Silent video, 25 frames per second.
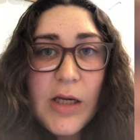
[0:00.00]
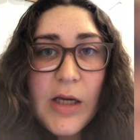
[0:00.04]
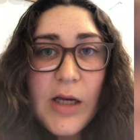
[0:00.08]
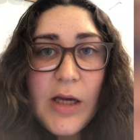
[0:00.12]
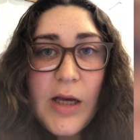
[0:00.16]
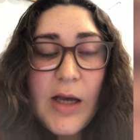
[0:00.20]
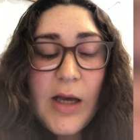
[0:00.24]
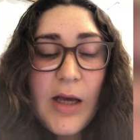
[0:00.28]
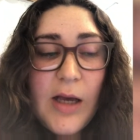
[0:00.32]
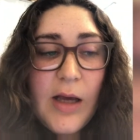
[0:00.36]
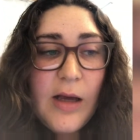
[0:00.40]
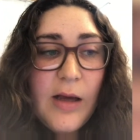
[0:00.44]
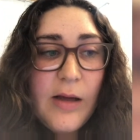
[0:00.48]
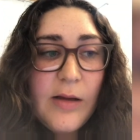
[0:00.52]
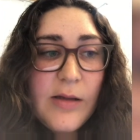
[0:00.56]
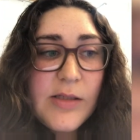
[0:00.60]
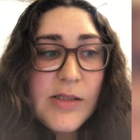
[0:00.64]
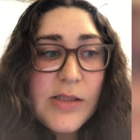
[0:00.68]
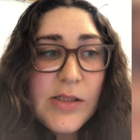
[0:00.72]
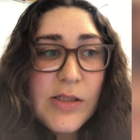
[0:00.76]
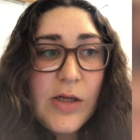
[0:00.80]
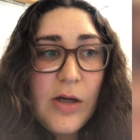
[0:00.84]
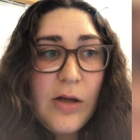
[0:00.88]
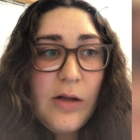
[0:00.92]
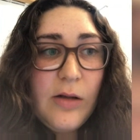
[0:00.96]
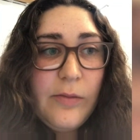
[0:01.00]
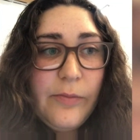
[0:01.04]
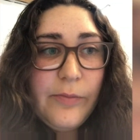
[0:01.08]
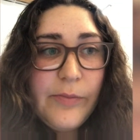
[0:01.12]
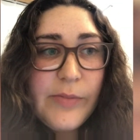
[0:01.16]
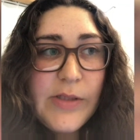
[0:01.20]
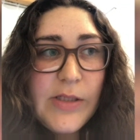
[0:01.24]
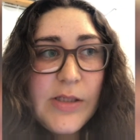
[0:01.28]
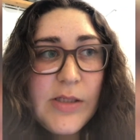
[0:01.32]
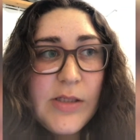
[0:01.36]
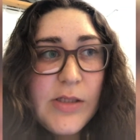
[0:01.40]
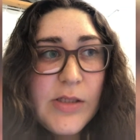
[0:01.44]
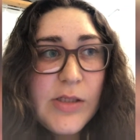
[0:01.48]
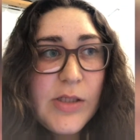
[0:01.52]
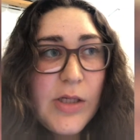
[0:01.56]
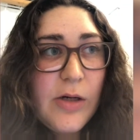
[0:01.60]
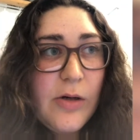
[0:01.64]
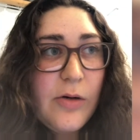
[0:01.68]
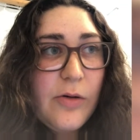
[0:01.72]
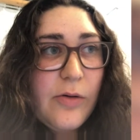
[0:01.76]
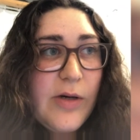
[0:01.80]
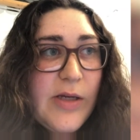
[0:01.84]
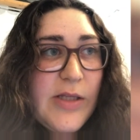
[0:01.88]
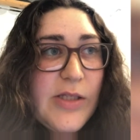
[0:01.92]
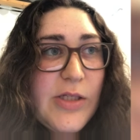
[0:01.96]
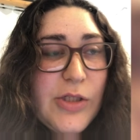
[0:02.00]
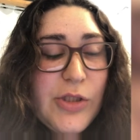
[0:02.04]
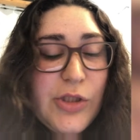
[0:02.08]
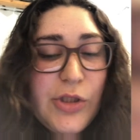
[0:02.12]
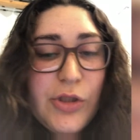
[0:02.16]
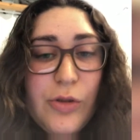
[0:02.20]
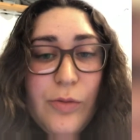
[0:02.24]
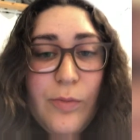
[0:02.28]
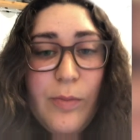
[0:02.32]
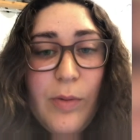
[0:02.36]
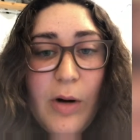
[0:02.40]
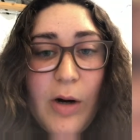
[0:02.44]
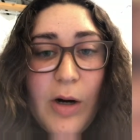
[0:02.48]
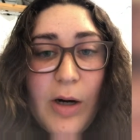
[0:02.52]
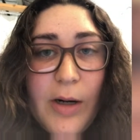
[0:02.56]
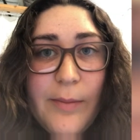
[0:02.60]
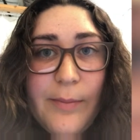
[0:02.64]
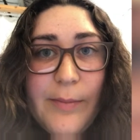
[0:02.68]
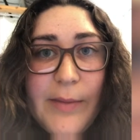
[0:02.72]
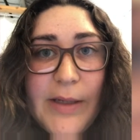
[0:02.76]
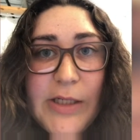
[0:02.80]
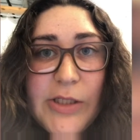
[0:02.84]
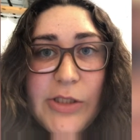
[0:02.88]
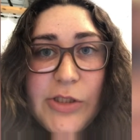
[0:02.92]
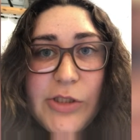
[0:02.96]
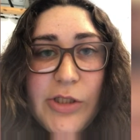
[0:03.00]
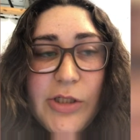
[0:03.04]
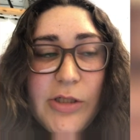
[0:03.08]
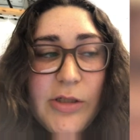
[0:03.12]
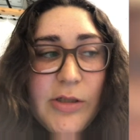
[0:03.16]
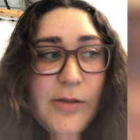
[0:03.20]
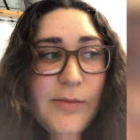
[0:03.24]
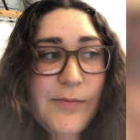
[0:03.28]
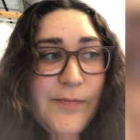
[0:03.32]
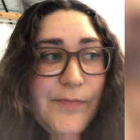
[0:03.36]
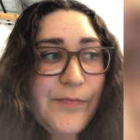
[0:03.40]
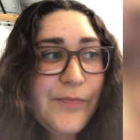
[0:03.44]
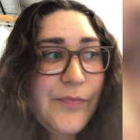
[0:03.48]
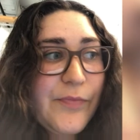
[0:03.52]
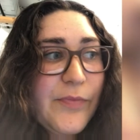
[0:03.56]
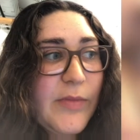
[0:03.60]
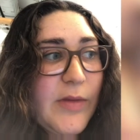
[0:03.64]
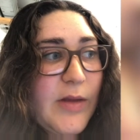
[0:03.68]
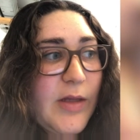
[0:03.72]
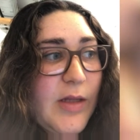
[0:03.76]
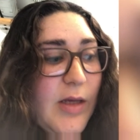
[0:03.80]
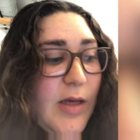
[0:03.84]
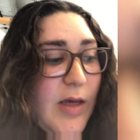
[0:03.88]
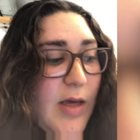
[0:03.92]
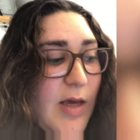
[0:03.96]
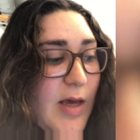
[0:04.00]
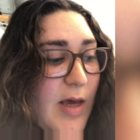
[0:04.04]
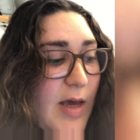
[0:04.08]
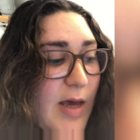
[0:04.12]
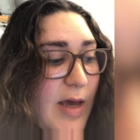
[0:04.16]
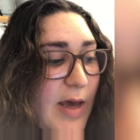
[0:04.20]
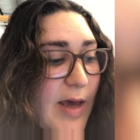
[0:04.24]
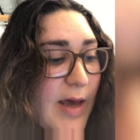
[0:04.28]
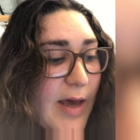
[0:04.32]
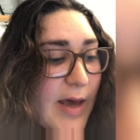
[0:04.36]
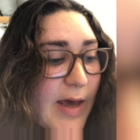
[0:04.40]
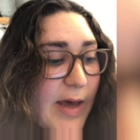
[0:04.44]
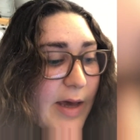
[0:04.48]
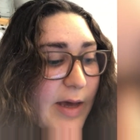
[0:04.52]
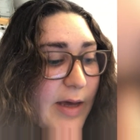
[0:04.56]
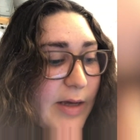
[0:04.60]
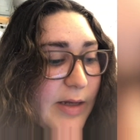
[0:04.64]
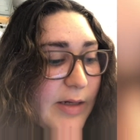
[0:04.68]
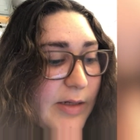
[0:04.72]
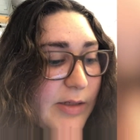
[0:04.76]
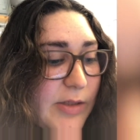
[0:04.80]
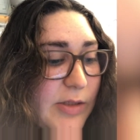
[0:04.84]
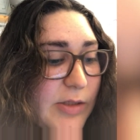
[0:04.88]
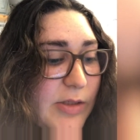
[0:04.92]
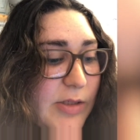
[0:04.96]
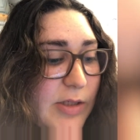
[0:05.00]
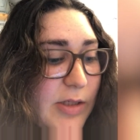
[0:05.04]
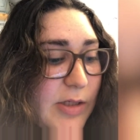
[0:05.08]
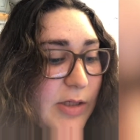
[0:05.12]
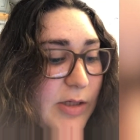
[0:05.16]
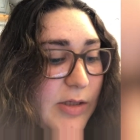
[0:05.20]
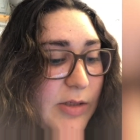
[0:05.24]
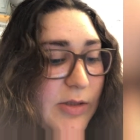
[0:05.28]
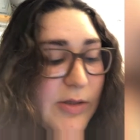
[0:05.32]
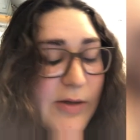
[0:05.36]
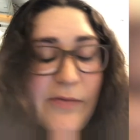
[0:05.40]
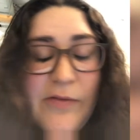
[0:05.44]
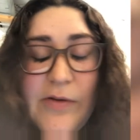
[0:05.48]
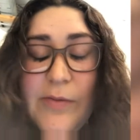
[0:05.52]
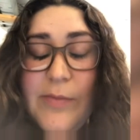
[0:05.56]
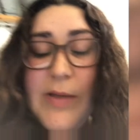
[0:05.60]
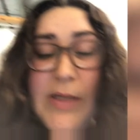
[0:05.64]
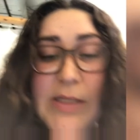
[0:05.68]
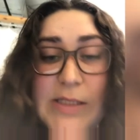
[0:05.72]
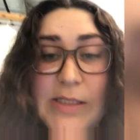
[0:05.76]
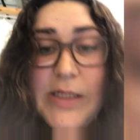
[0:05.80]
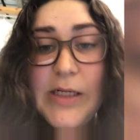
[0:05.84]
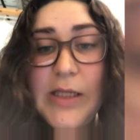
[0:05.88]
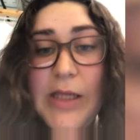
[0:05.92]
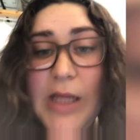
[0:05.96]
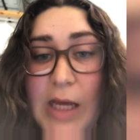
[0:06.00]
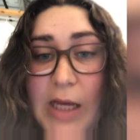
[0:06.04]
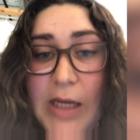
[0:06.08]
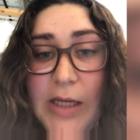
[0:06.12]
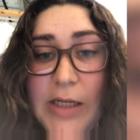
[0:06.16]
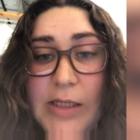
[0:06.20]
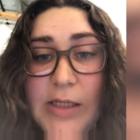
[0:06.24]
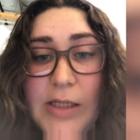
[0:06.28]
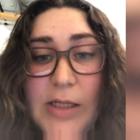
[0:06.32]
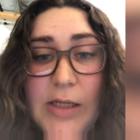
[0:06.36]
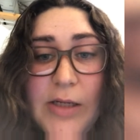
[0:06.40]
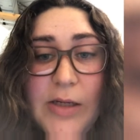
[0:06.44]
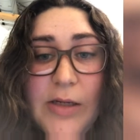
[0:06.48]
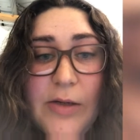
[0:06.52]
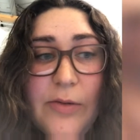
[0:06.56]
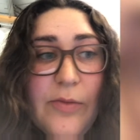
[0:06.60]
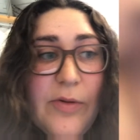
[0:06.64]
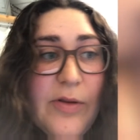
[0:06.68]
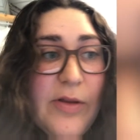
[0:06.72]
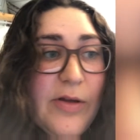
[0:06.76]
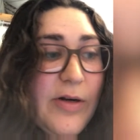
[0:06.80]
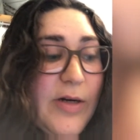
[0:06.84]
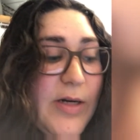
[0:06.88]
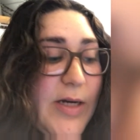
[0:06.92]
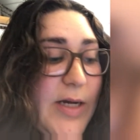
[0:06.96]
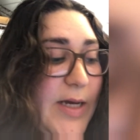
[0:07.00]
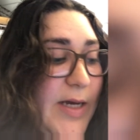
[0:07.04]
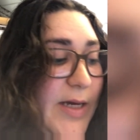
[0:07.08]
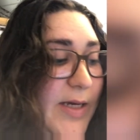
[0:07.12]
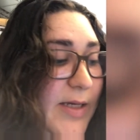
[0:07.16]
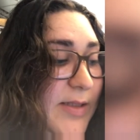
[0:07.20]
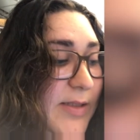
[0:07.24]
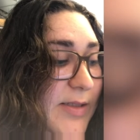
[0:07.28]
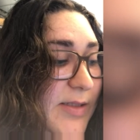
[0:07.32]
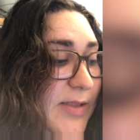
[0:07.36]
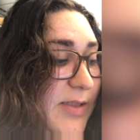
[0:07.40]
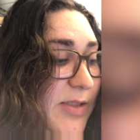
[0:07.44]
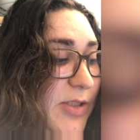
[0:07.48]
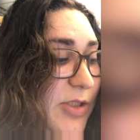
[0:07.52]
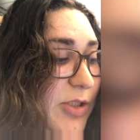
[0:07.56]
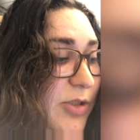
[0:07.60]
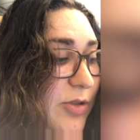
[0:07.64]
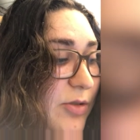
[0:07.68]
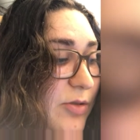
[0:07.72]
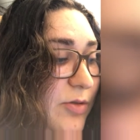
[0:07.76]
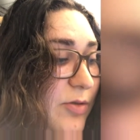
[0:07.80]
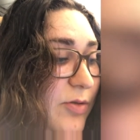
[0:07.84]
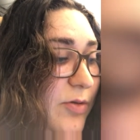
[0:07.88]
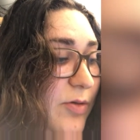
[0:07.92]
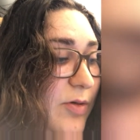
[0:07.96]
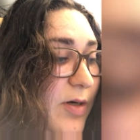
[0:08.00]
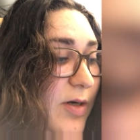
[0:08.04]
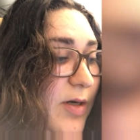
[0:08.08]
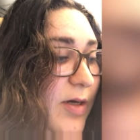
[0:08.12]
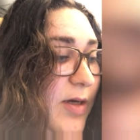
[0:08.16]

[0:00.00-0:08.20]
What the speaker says: sculpt, so it's a 2-part mixture, and you have to mix it a lot with your hands to